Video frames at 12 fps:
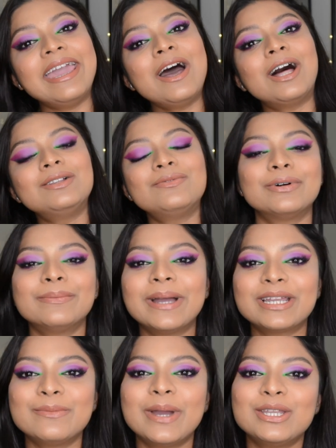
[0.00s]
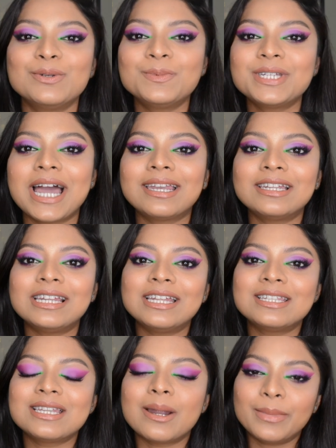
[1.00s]
Hey all, welcome back to my YouTube channel.
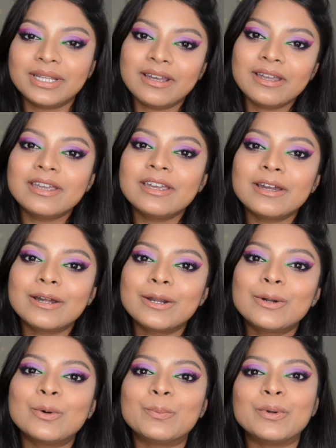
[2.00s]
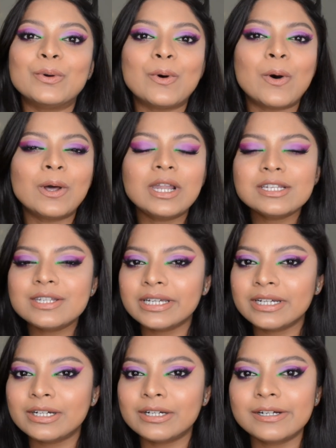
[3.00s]
It's Namrata here. Hope you all are
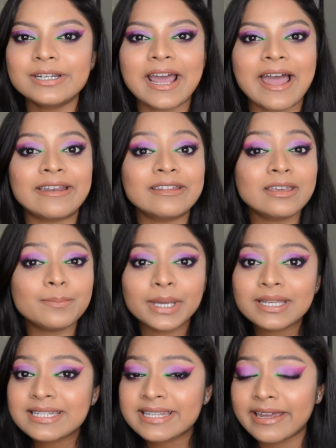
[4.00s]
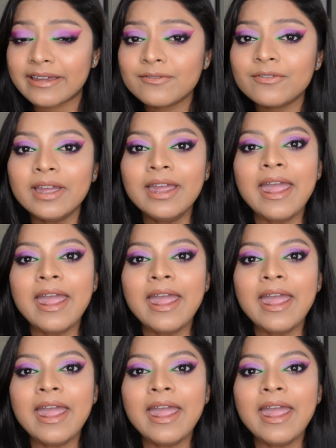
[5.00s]
doing good and keeping safe.